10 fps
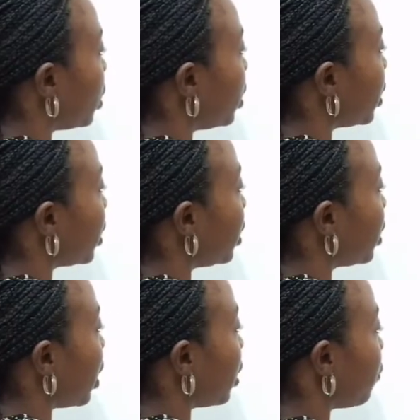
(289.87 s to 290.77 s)
16
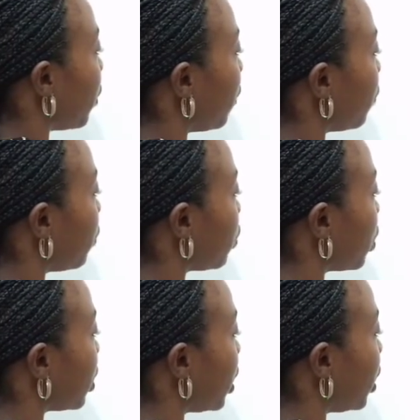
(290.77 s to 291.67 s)
times 5 gives
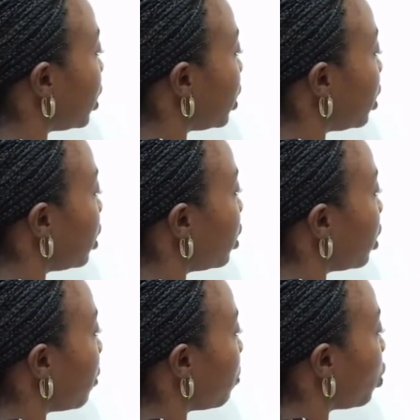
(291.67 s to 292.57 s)
us 80,
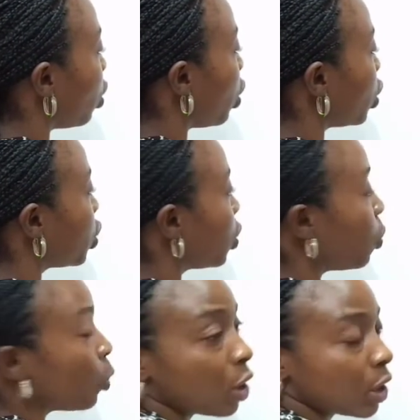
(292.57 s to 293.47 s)
plus
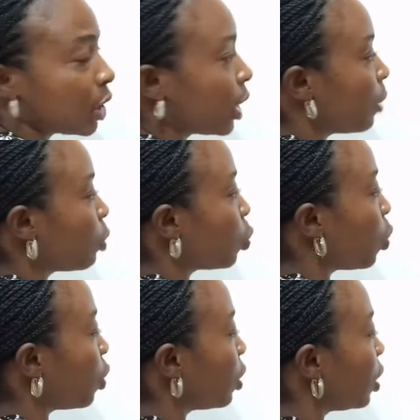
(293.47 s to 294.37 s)
1 times
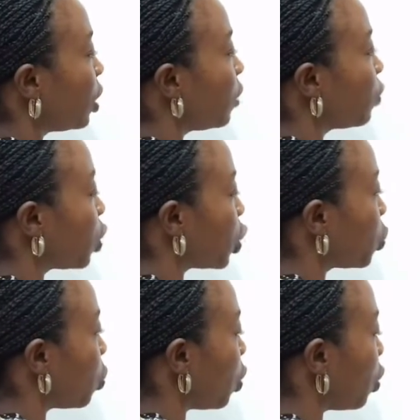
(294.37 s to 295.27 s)
1 gives us
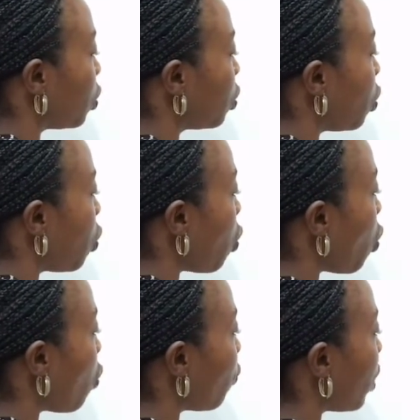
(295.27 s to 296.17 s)
1,
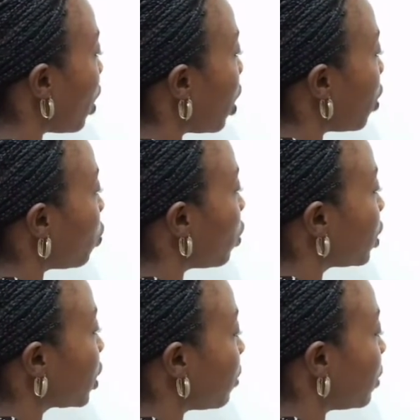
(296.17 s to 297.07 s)
over
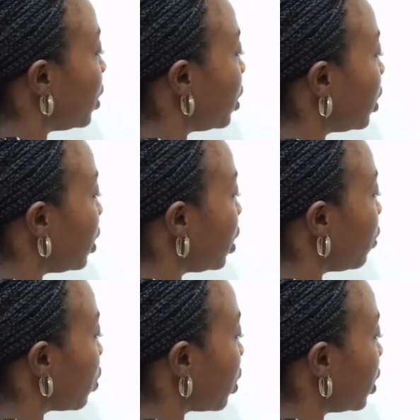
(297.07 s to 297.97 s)
1 times 16
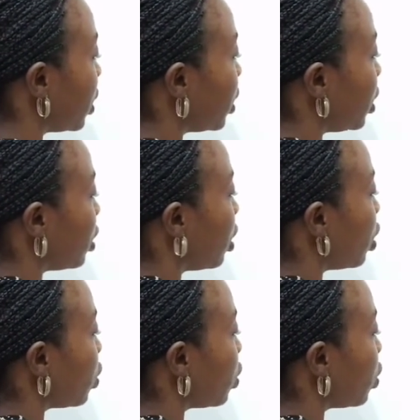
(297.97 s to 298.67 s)
gives us 16.